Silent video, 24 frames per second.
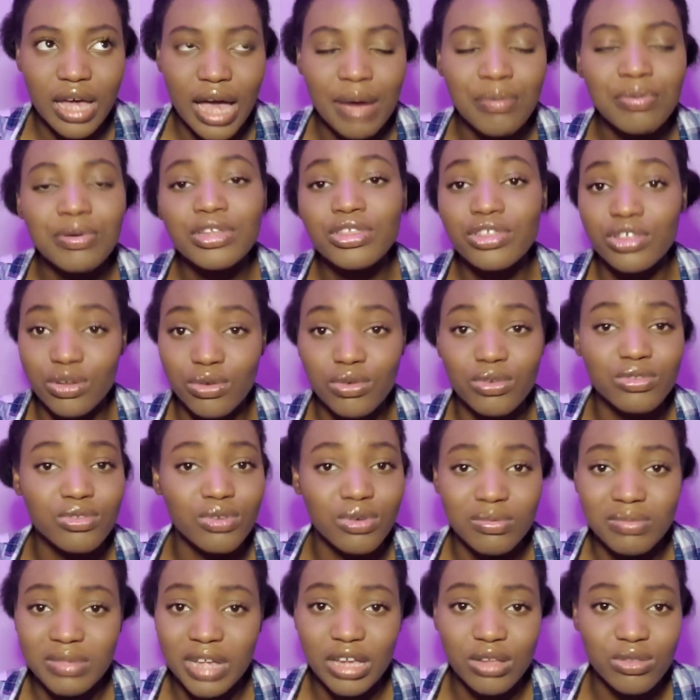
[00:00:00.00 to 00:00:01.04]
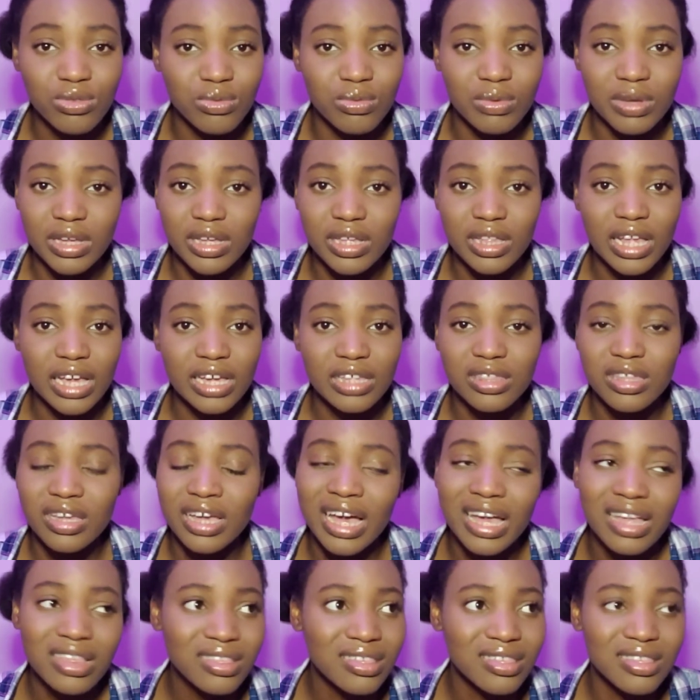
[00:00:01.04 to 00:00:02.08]
I pray she goes home next week. Like she
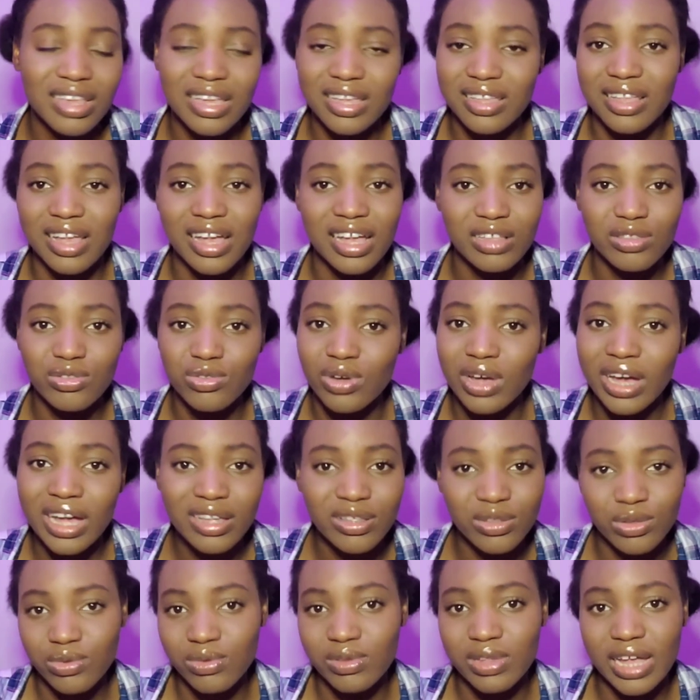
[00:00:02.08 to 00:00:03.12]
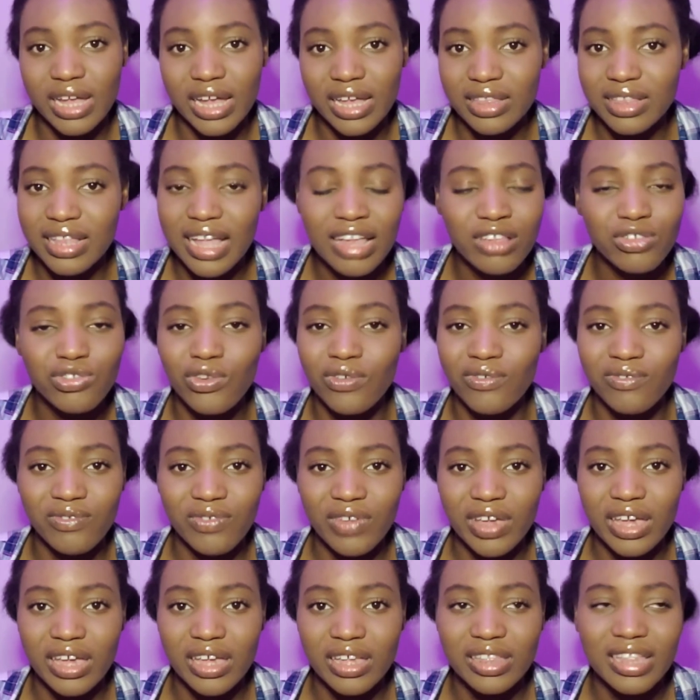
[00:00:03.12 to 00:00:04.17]
can't say that. You can't do that. That's
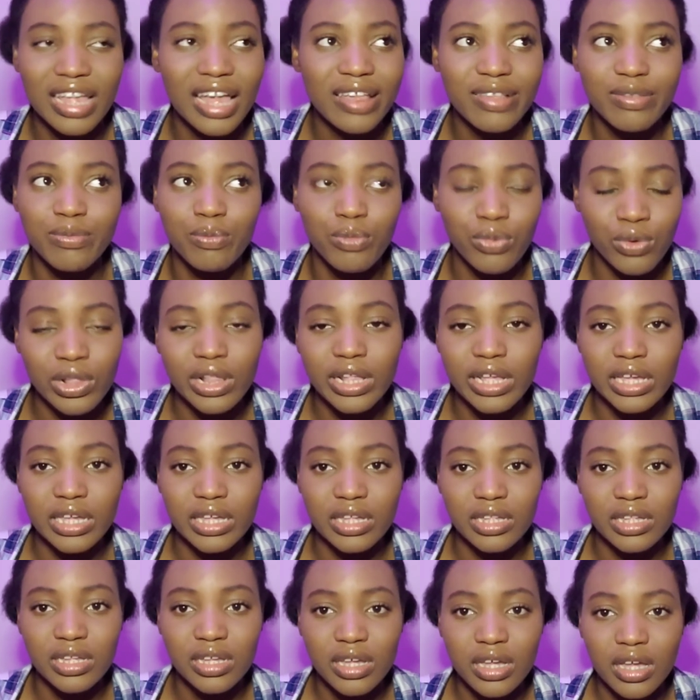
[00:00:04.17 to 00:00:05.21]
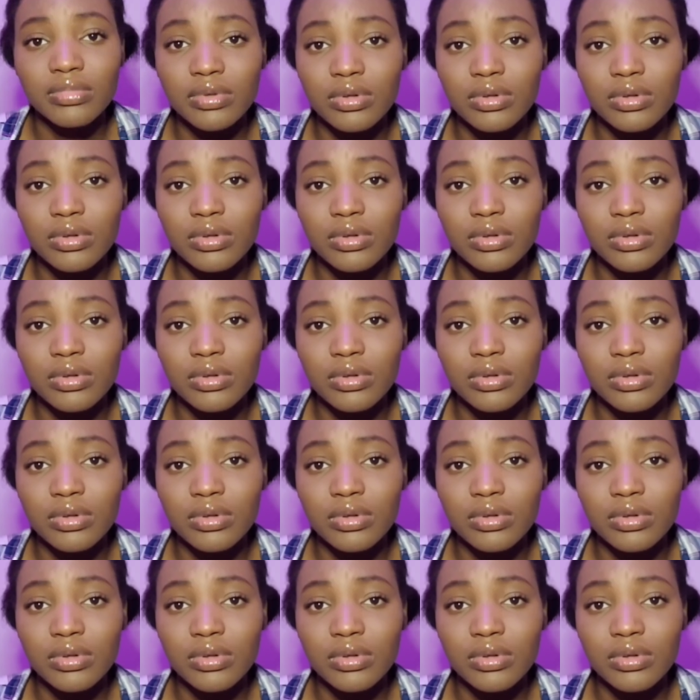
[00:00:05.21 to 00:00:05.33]
unfair. That's bullying.